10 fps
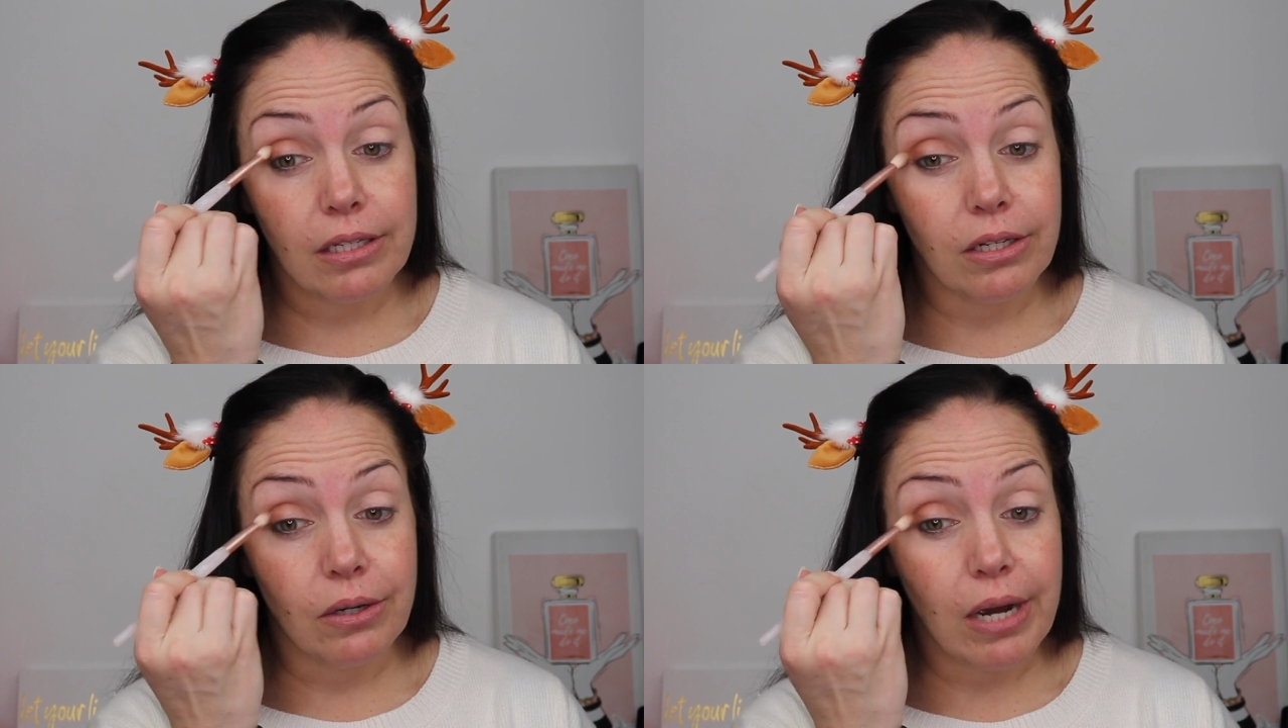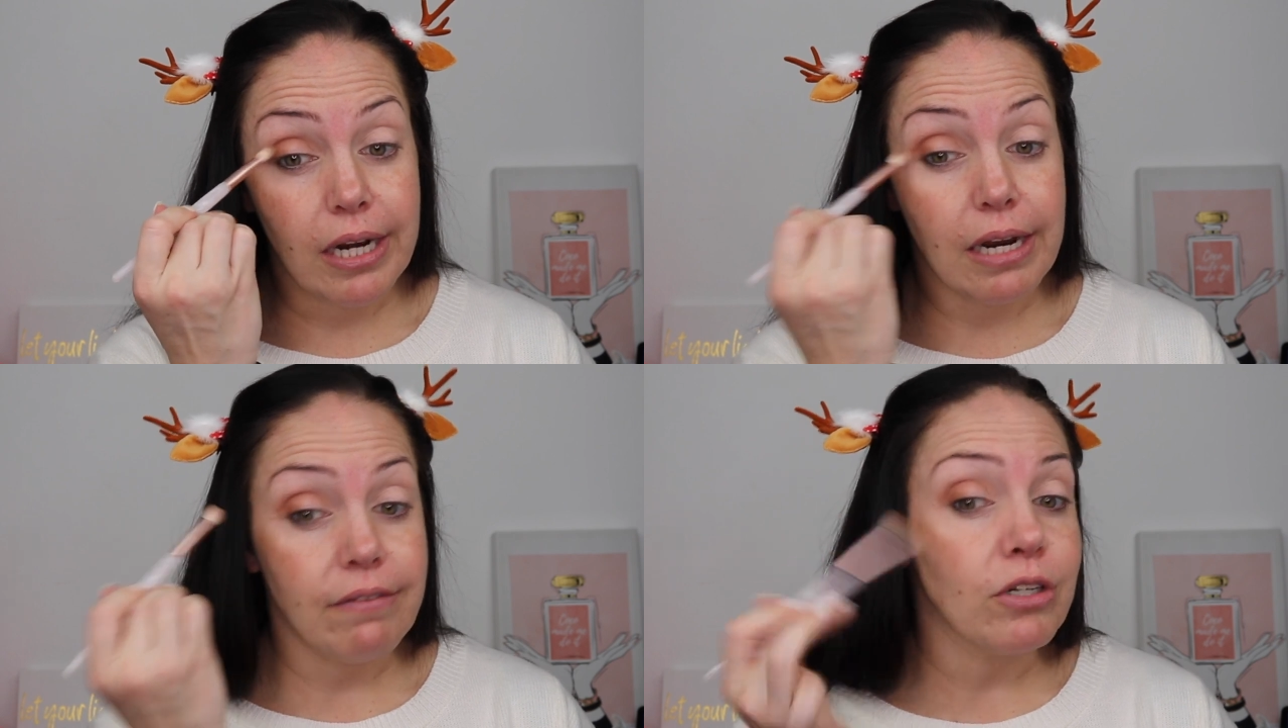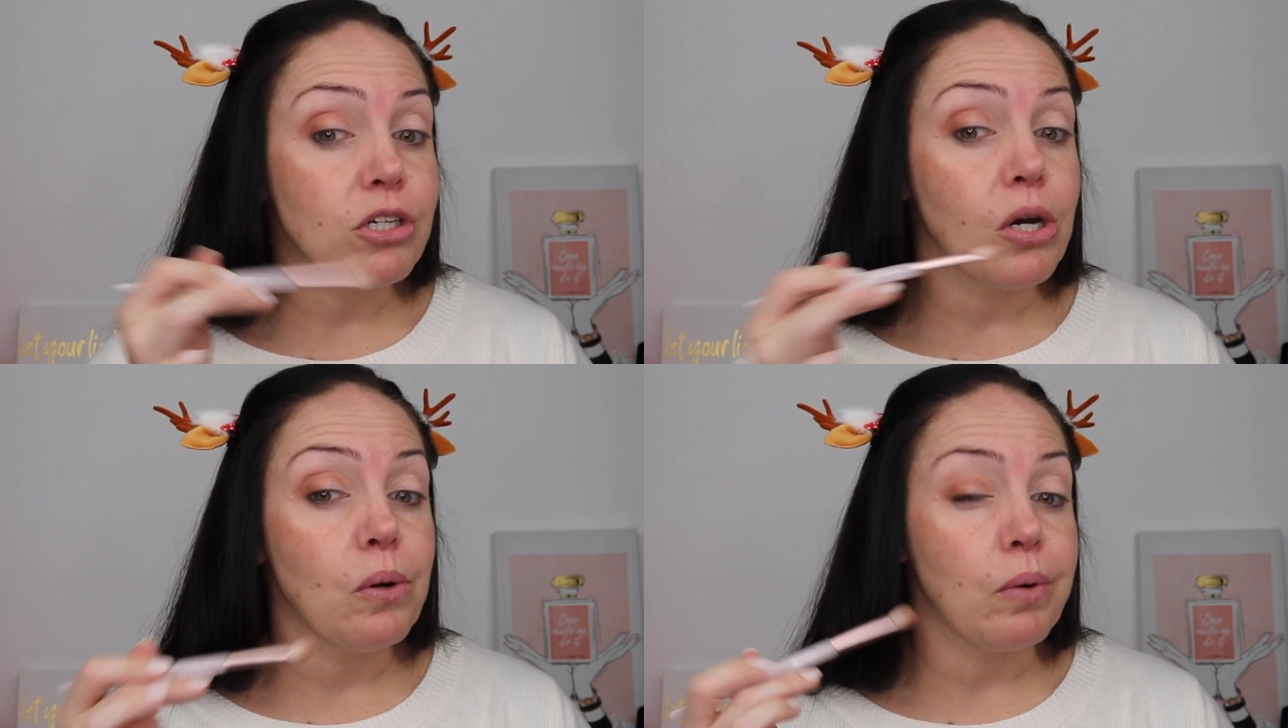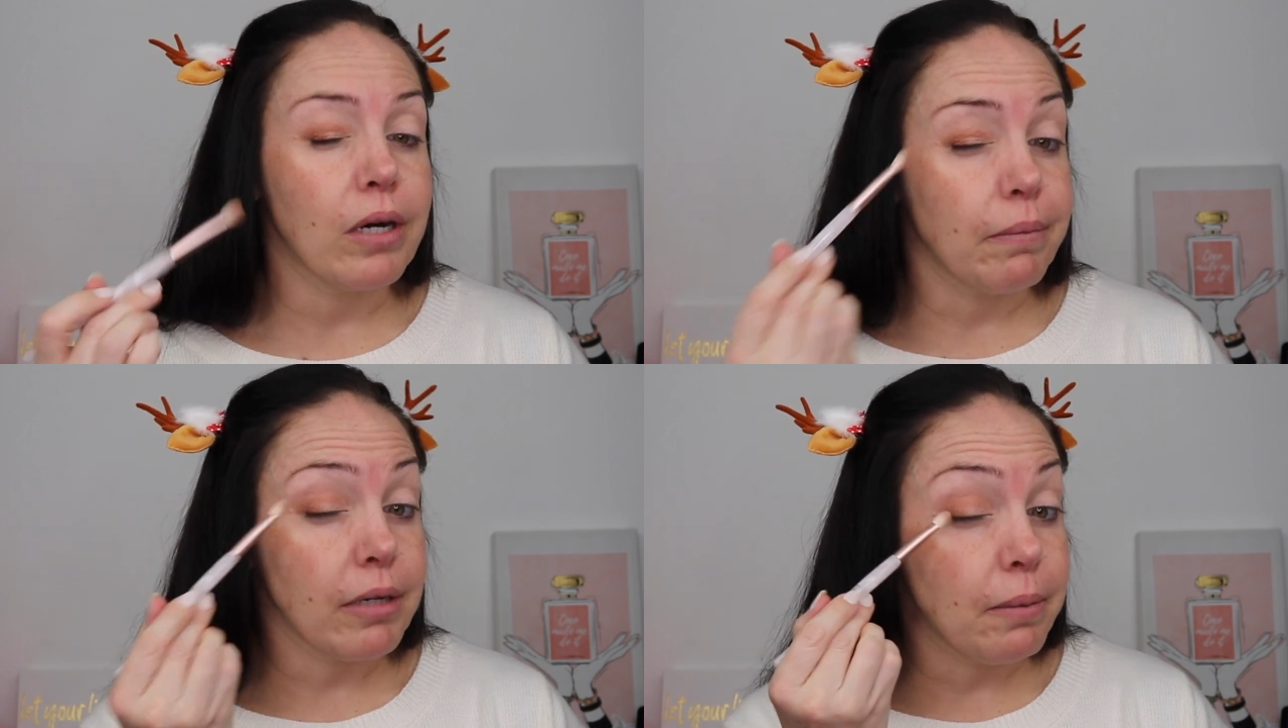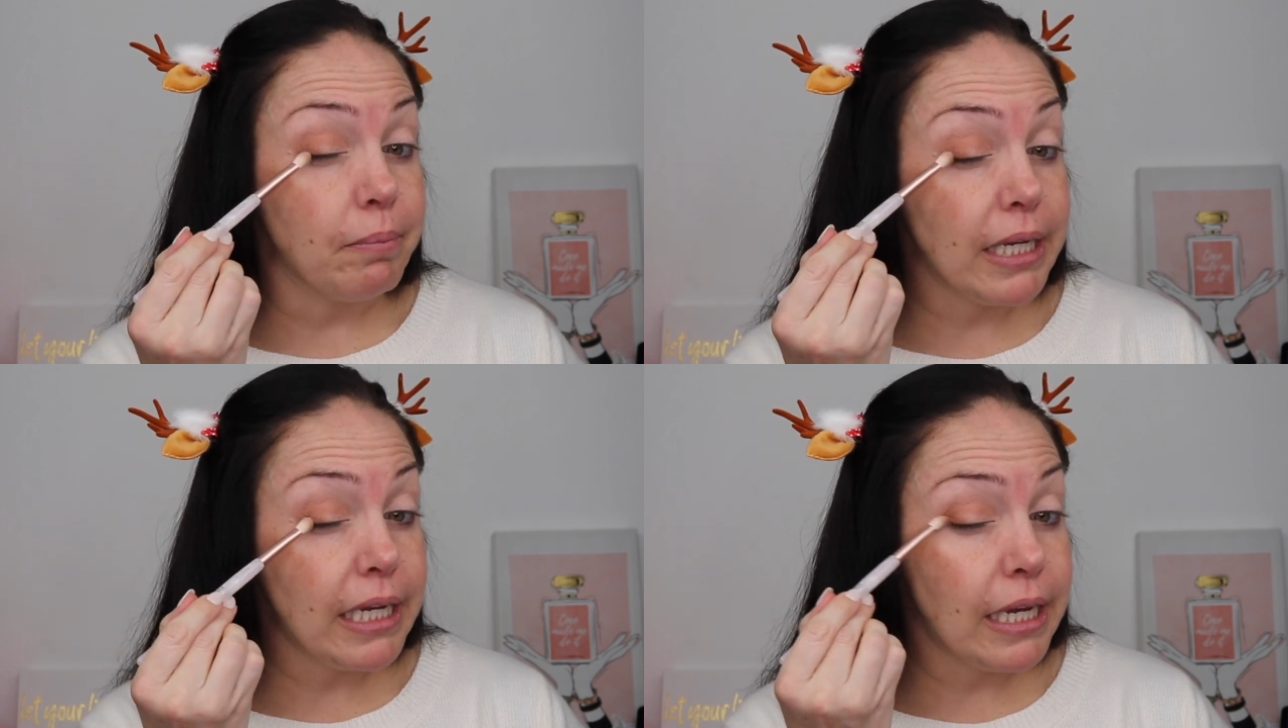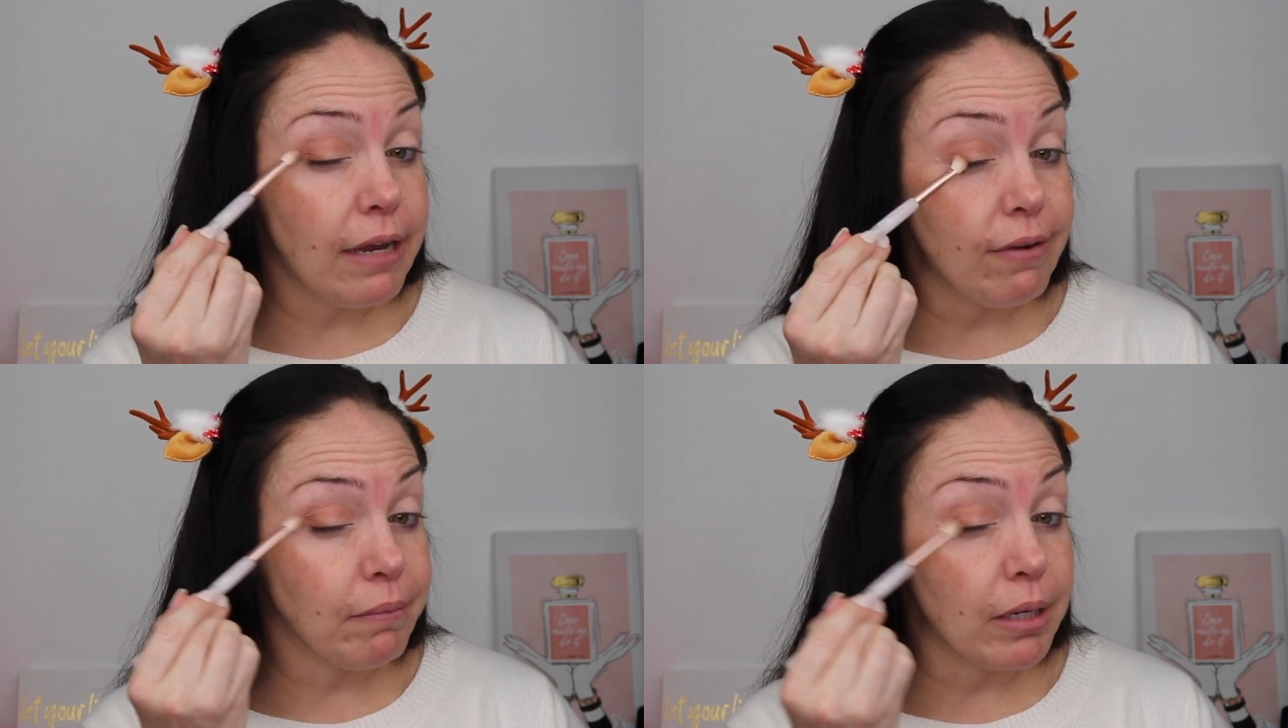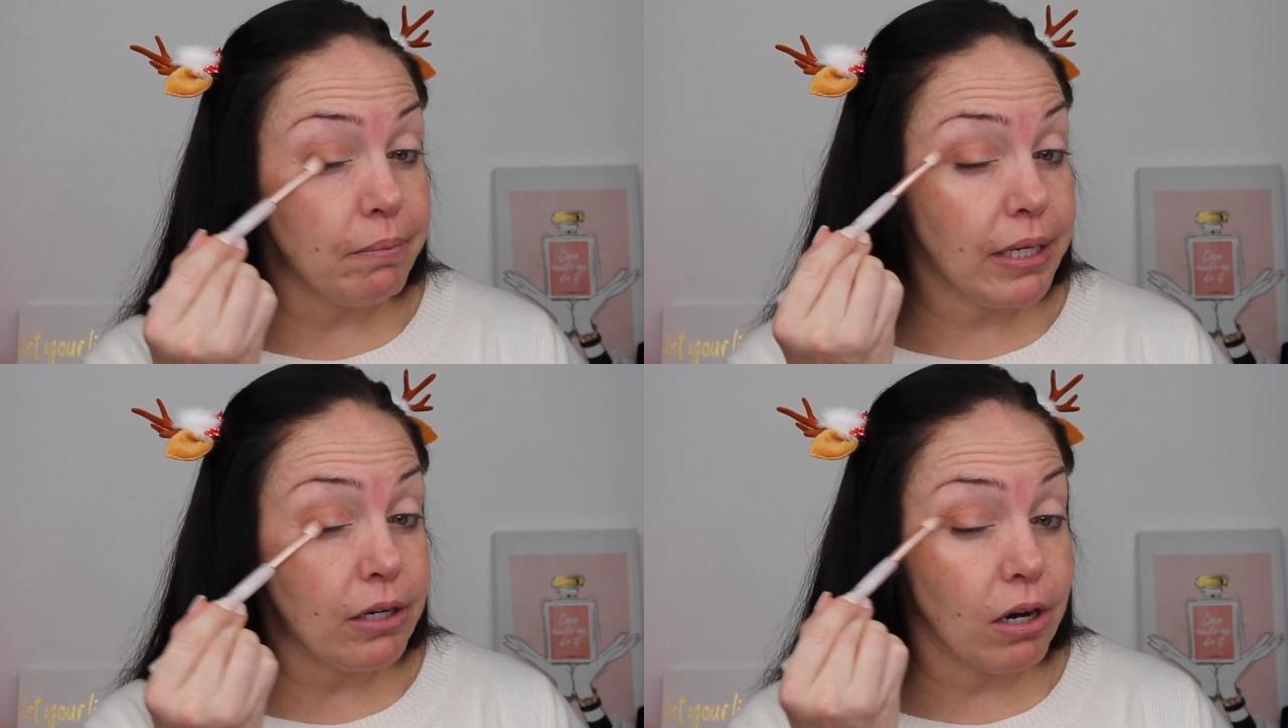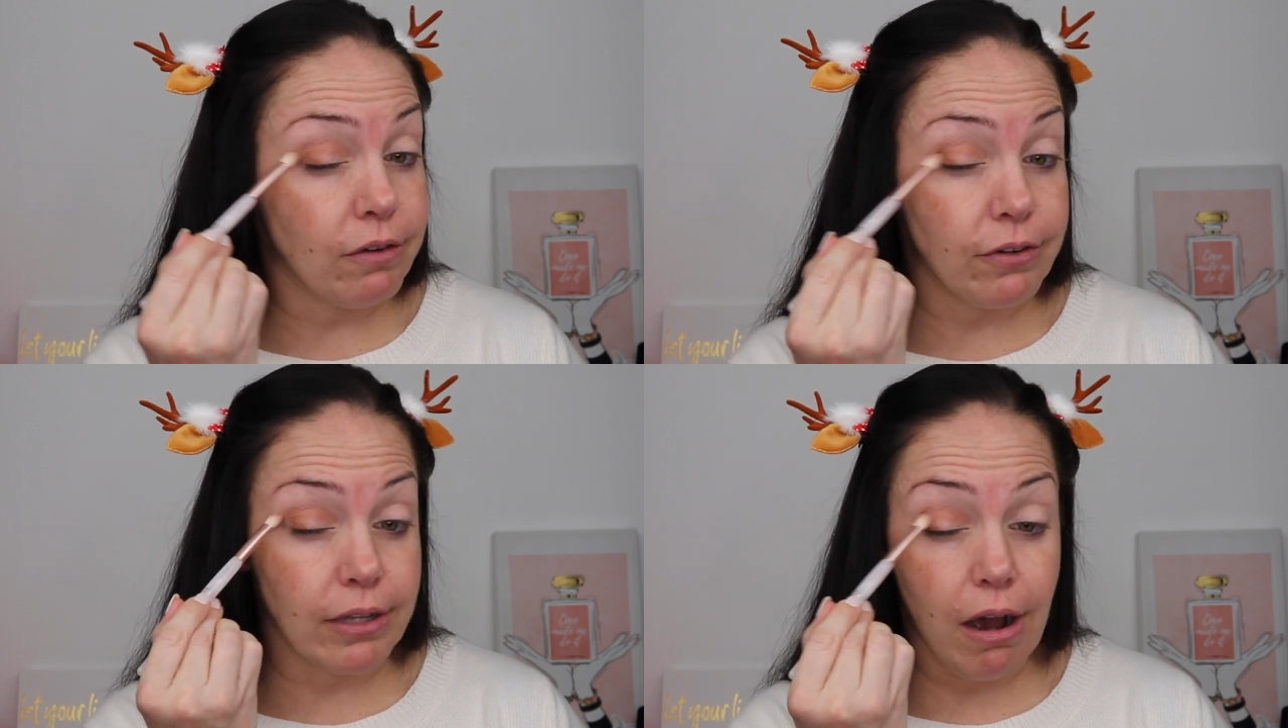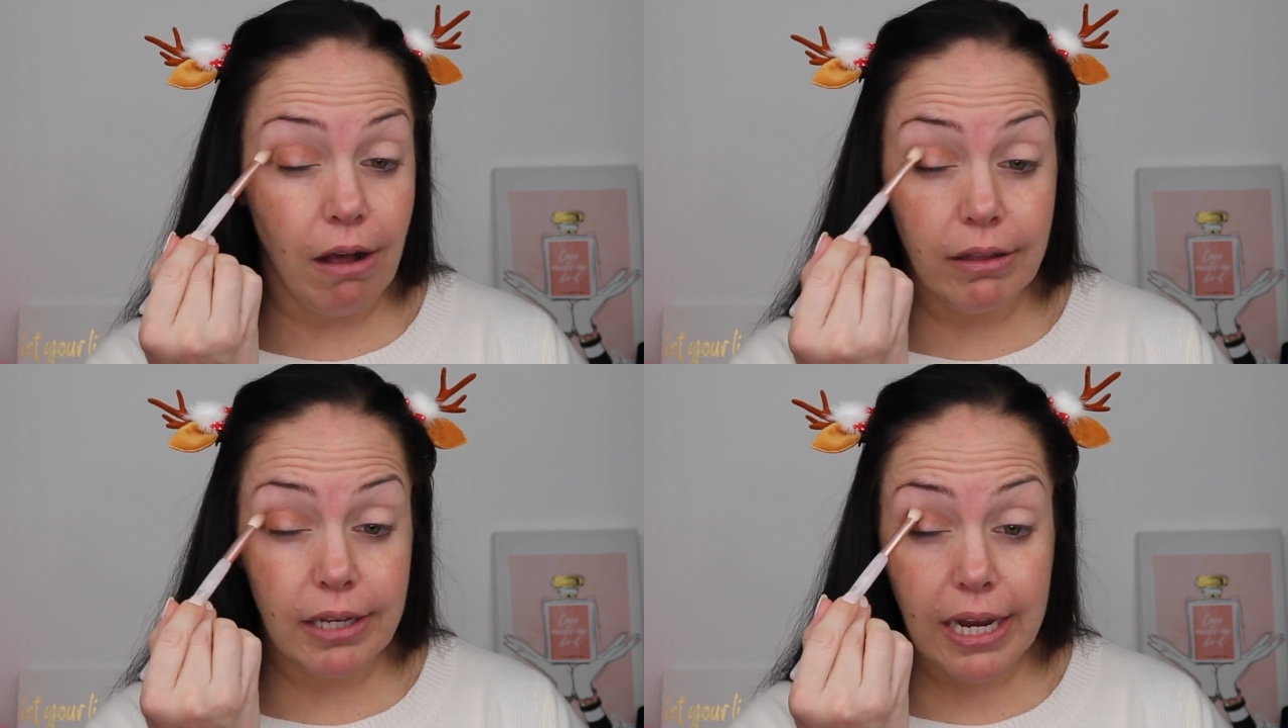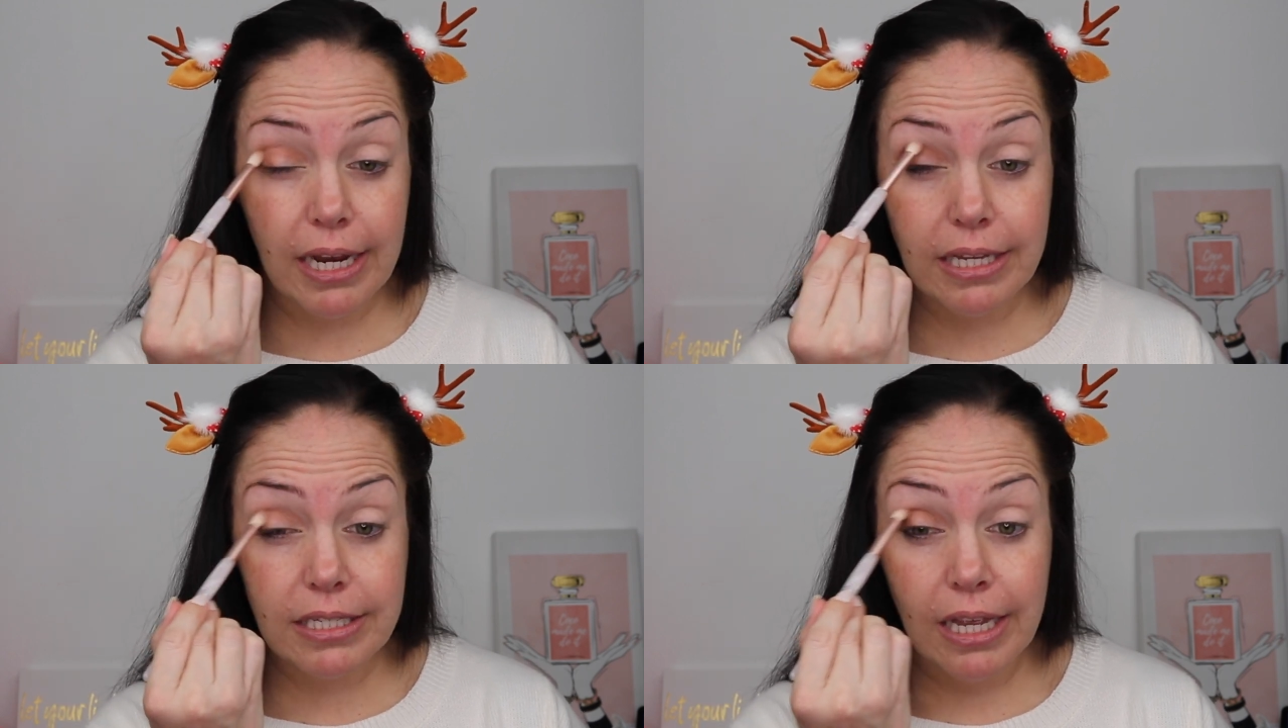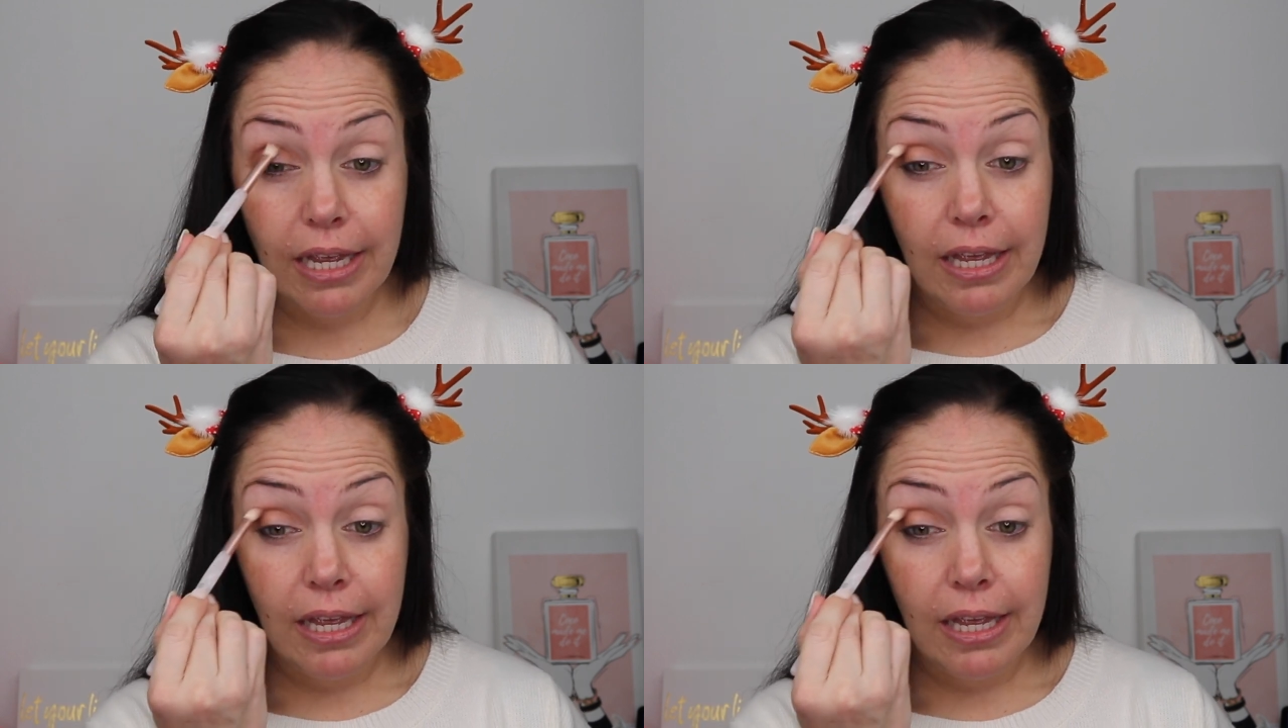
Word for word: you know, I never know where I'm going to be, if I'm going to be gone for the holidays.